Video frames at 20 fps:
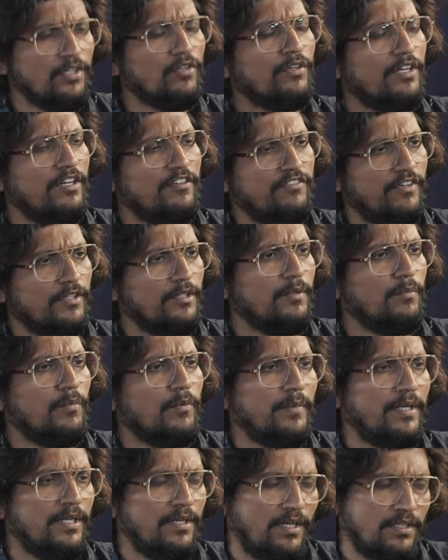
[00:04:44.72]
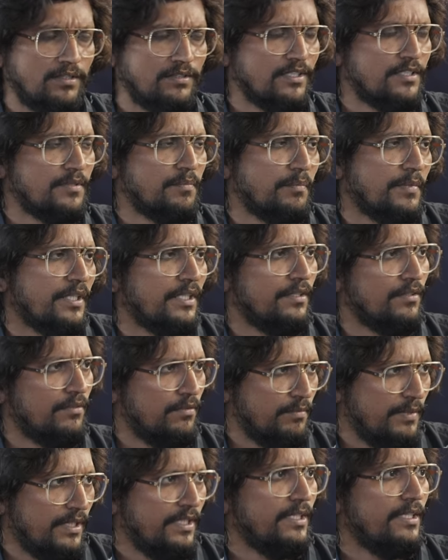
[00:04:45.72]
looking for that moment, not just me, you know,
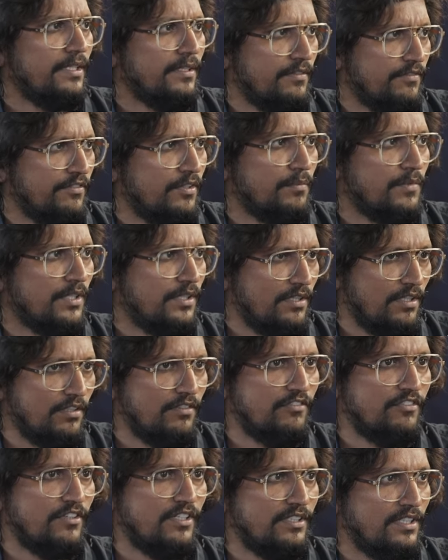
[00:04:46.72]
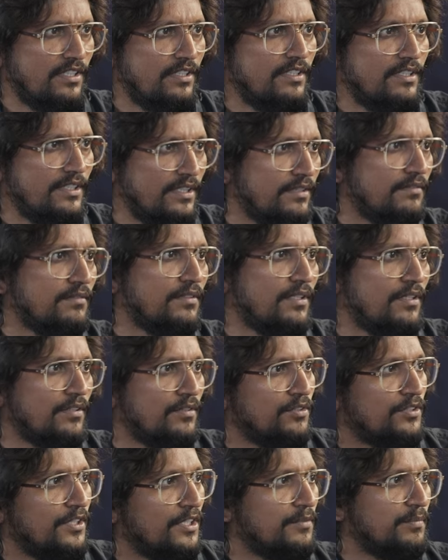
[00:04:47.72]
many from the Telugu fraternity, the Telugu
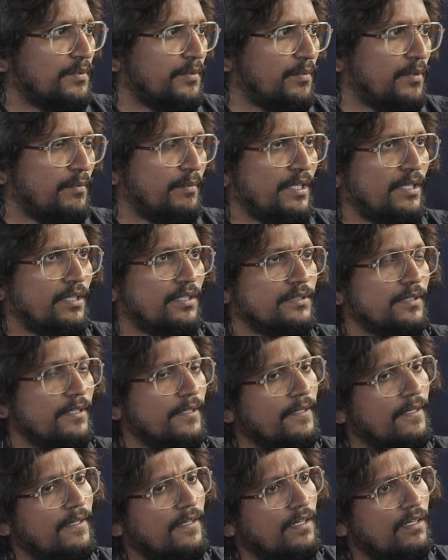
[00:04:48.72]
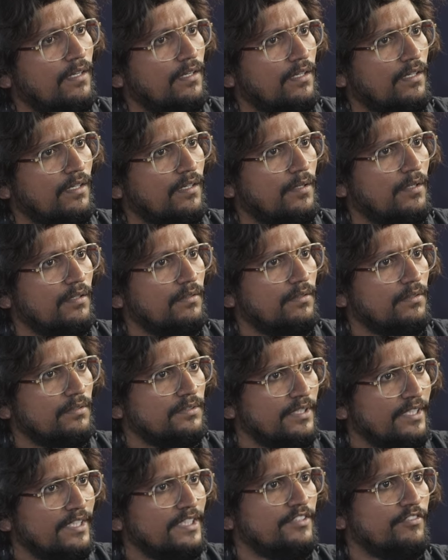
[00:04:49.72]
states people, because
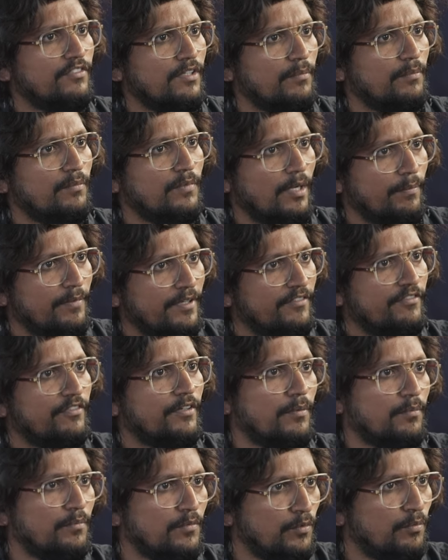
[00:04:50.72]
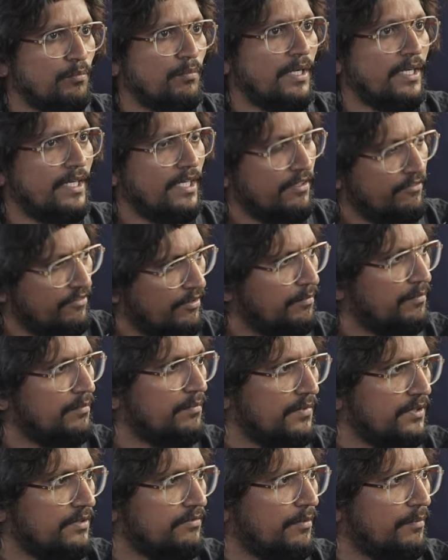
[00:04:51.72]
series from coming from Mumbai or
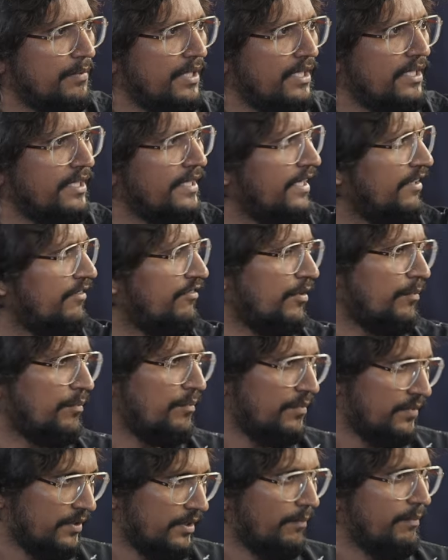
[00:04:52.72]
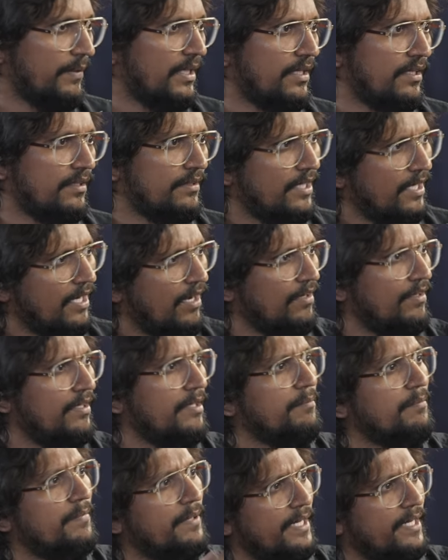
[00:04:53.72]
from Delhi or from Tamil, they already
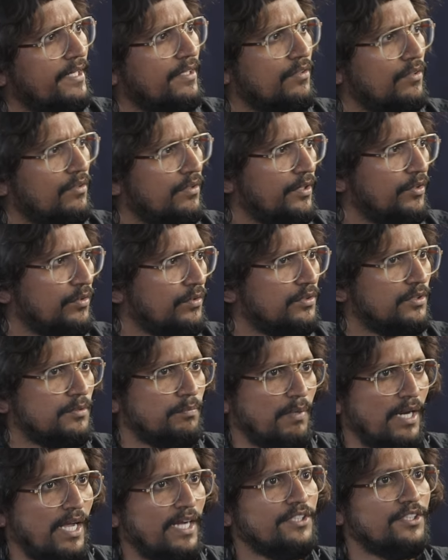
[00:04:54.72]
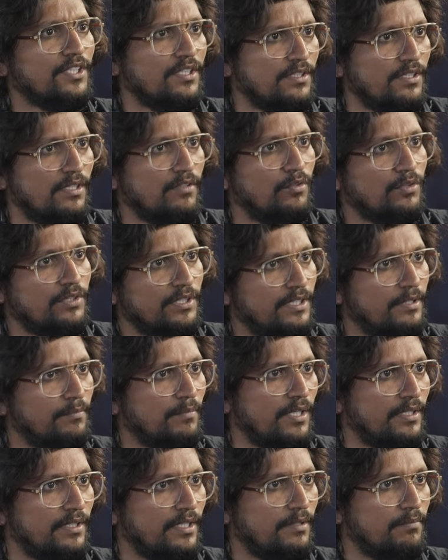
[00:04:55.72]
made, you know, huge splash on the OTT
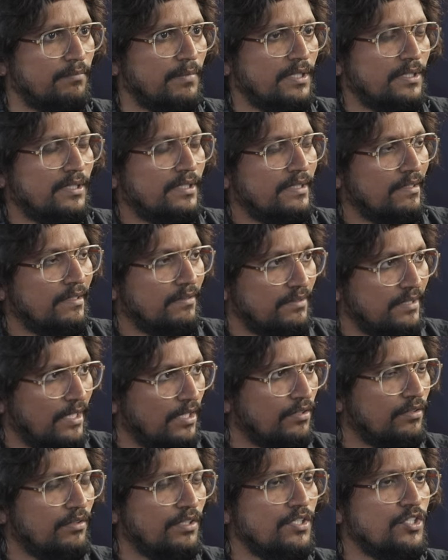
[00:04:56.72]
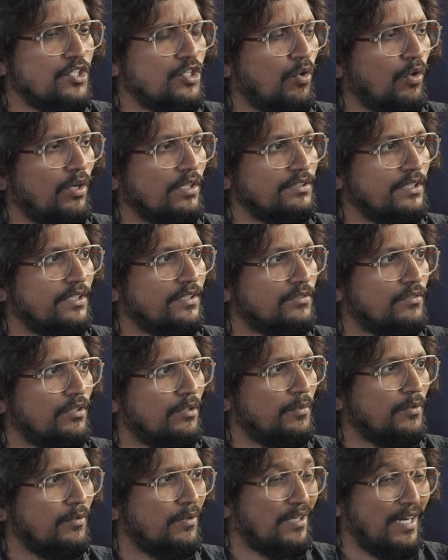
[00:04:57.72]
market, but Telugu nunchi oka series kuda
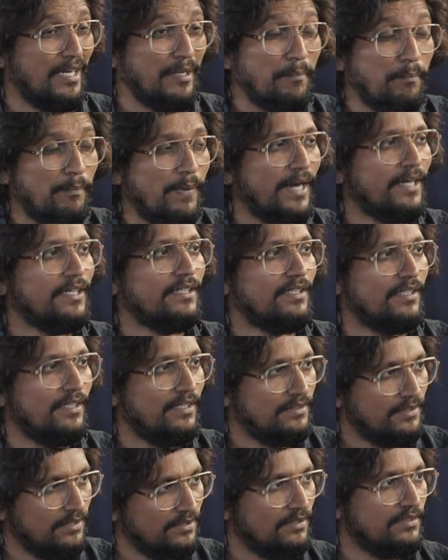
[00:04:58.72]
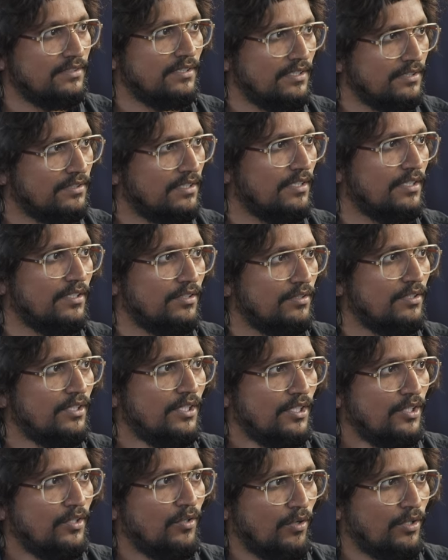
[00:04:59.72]
ippudu varaku impact create chesina series ledu
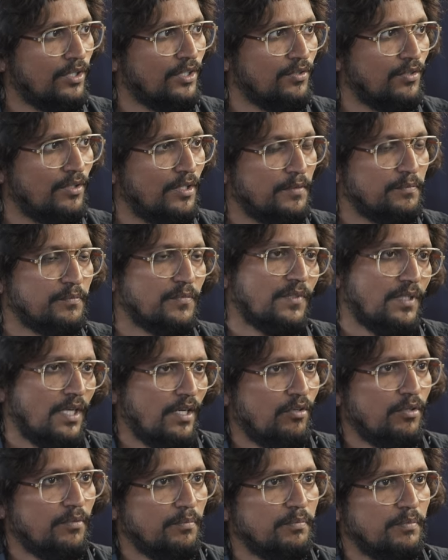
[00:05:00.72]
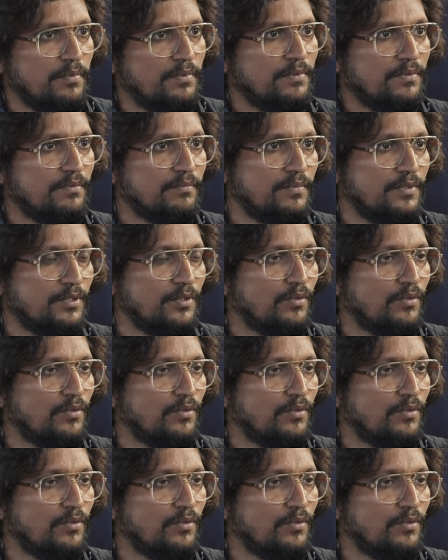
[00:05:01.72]
okati kuda. I hope you